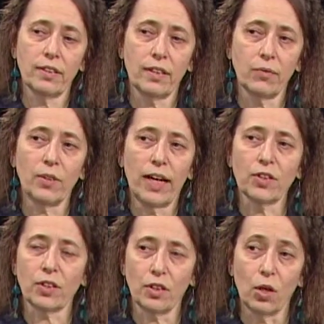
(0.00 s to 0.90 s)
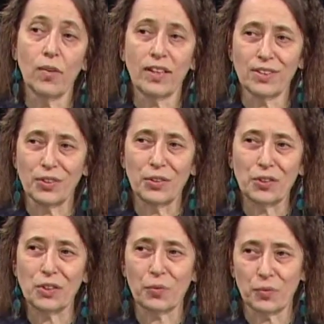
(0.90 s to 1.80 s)
it will actually go on its
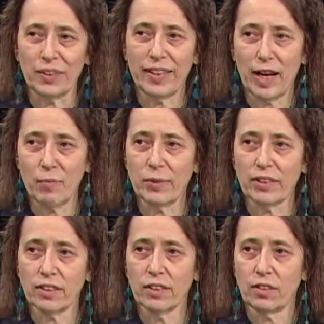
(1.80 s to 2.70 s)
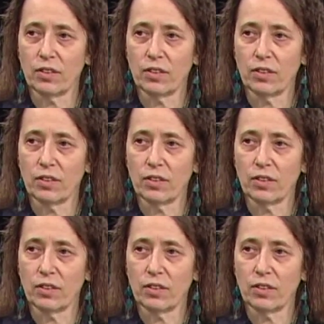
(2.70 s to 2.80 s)
own is what really happens.